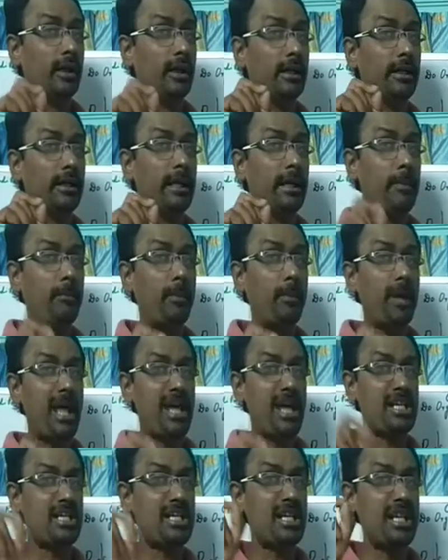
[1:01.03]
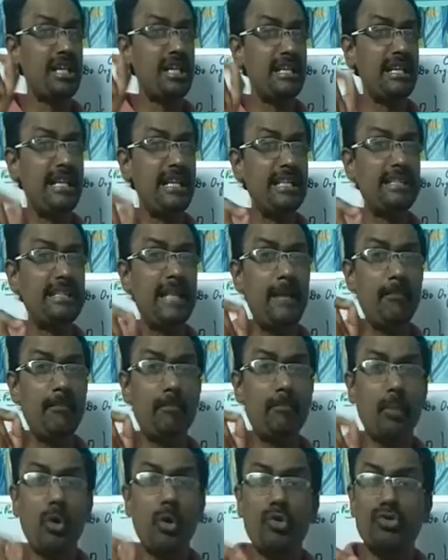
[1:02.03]
Reproduction is a
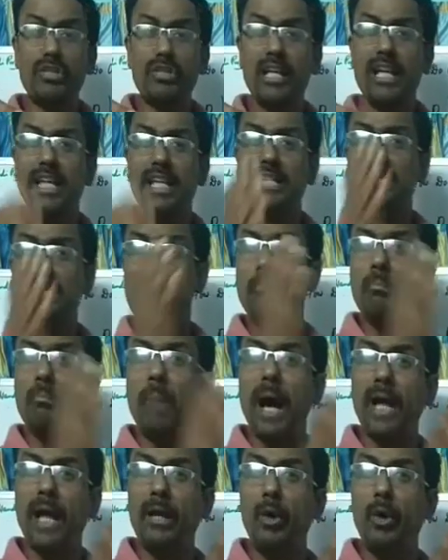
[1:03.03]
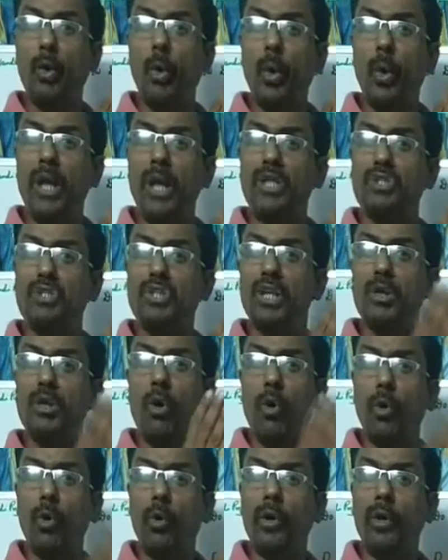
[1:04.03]
process by which an
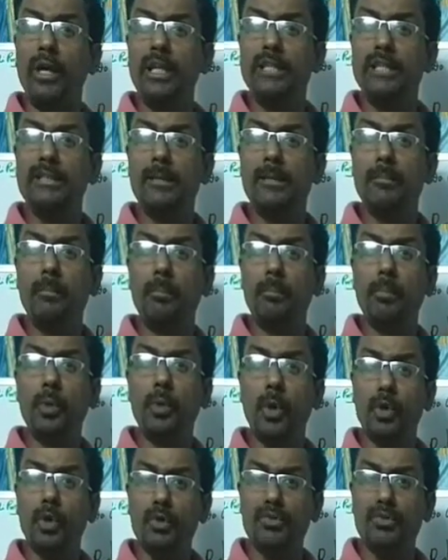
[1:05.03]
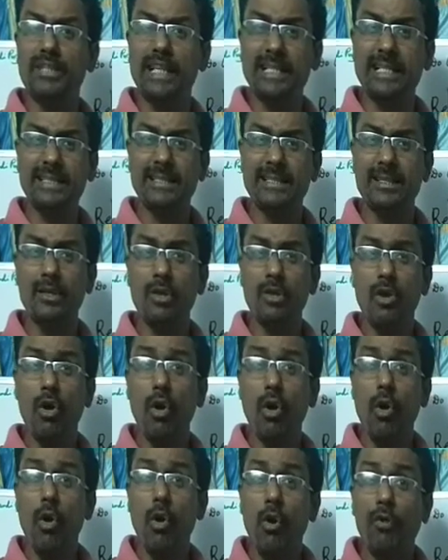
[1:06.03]
organism produces
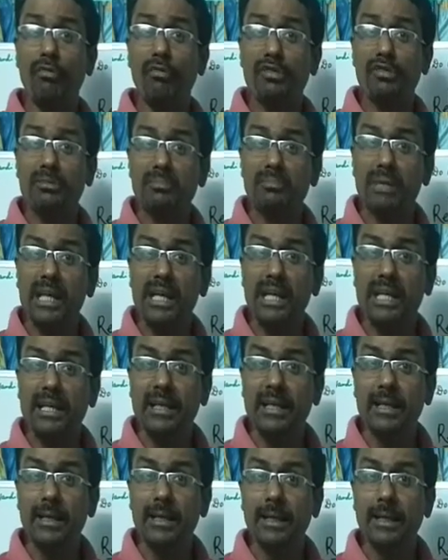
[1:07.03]
offspring,